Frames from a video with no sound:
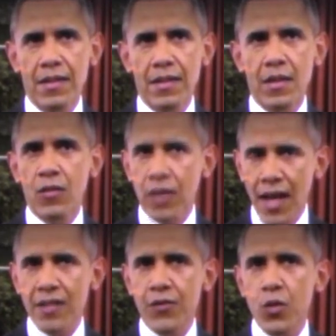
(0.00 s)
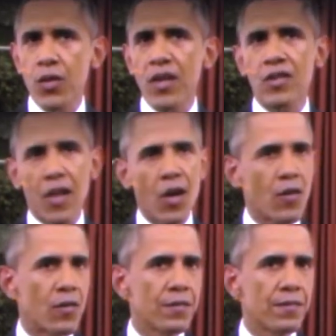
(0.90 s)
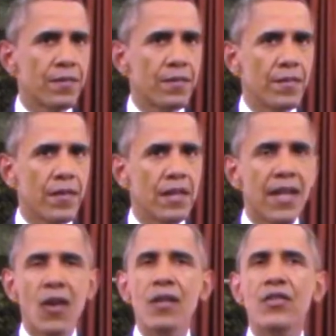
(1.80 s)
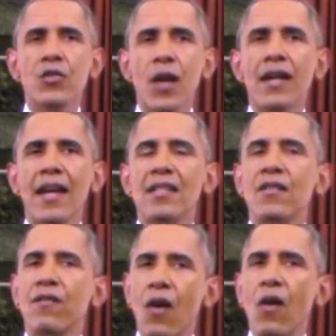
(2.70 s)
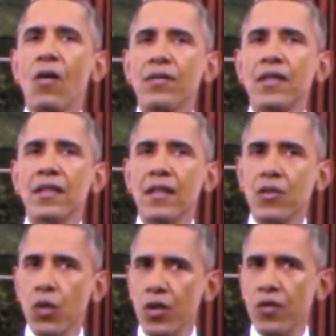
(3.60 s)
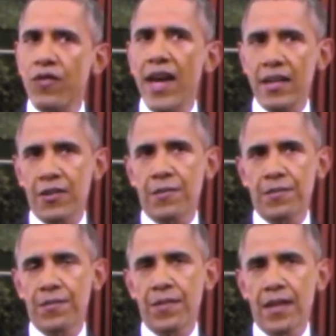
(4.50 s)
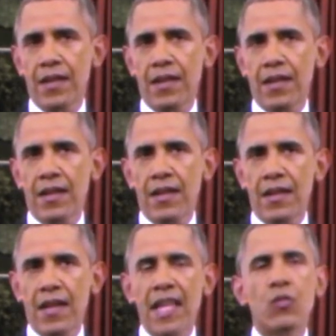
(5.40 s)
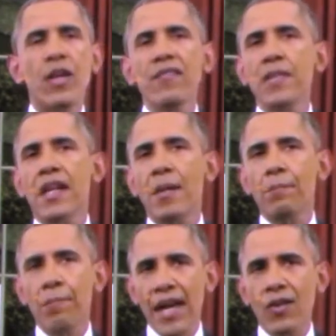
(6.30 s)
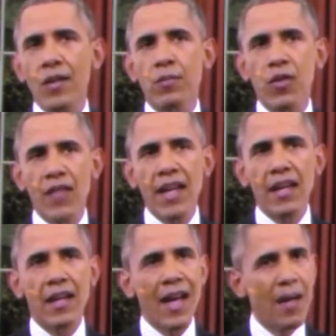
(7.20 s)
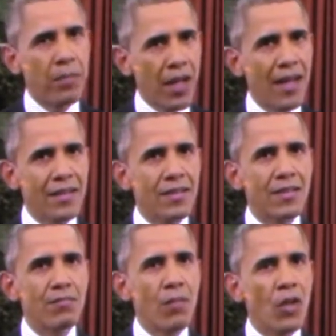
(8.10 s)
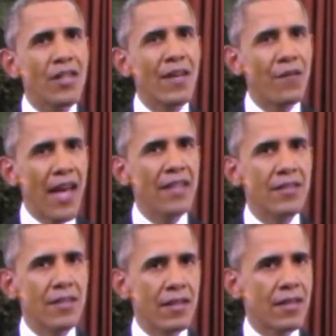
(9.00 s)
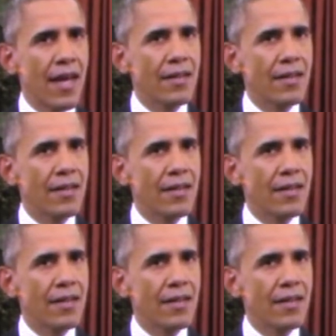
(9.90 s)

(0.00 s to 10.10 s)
Over the last few years, however, the terrorist threat has evolved into a new phase. As we've become better at preventing complex, multifaceted ISIS is Al